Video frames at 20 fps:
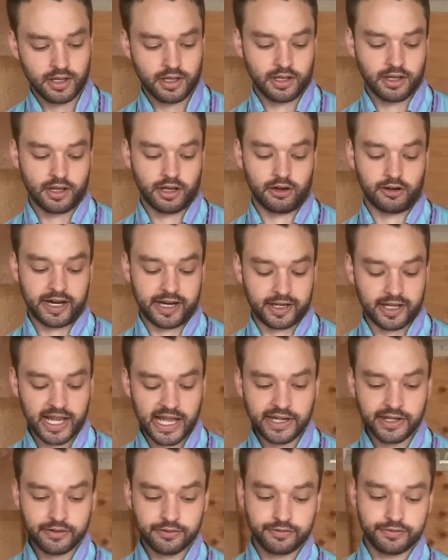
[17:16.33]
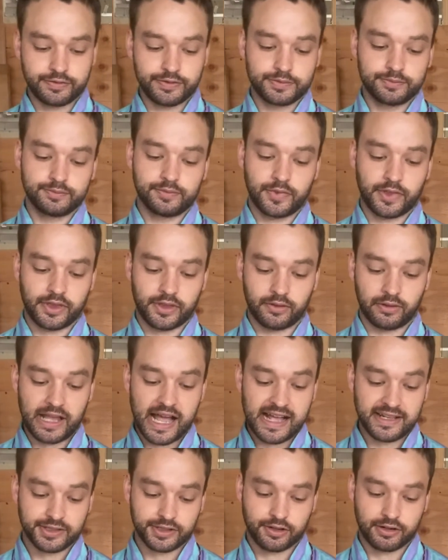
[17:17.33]
All right, kind of the
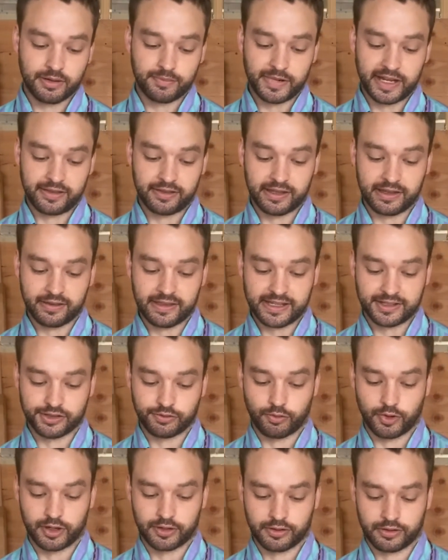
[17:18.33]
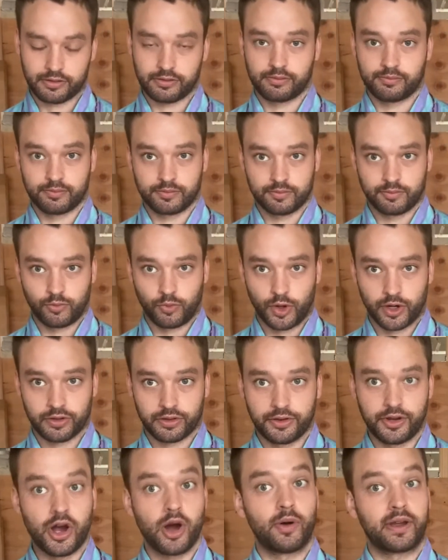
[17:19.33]
last grip I think that's worth
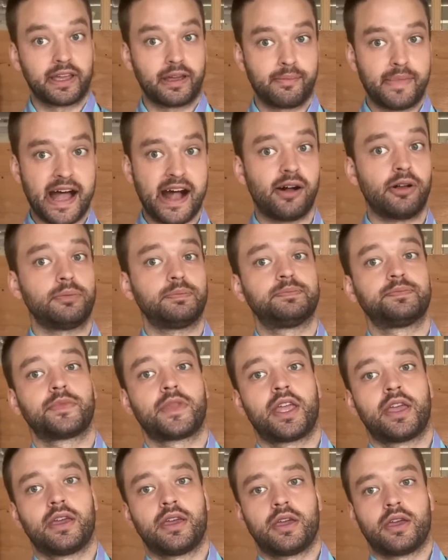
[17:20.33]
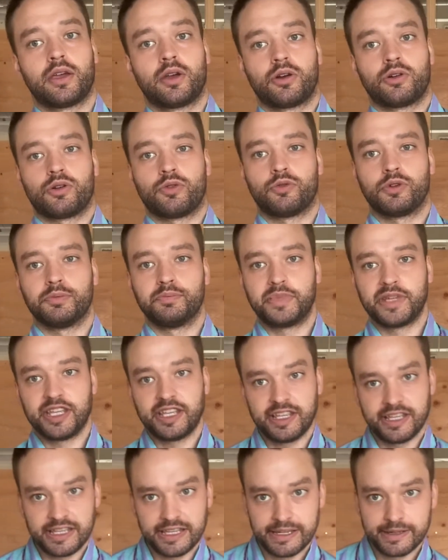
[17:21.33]
knowing about would
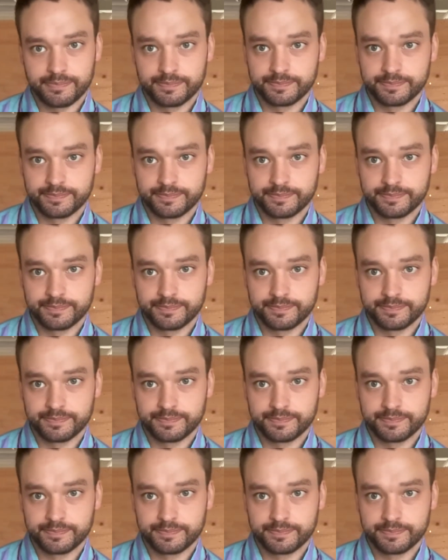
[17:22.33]
be,